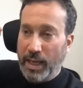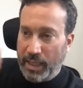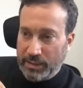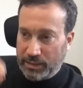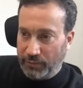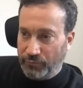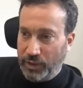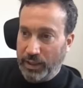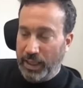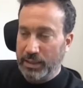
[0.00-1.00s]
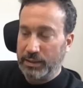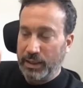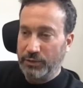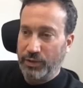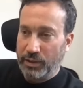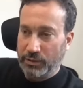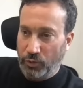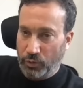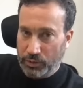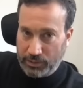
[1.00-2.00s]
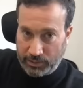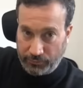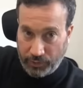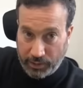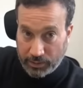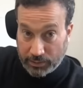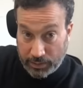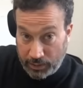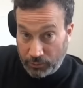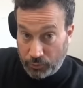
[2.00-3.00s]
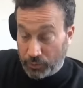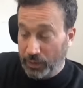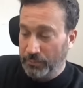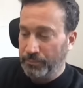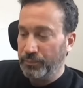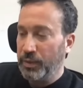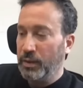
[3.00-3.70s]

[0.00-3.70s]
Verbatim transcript: as, civil, as Israel has ordered civilians into them.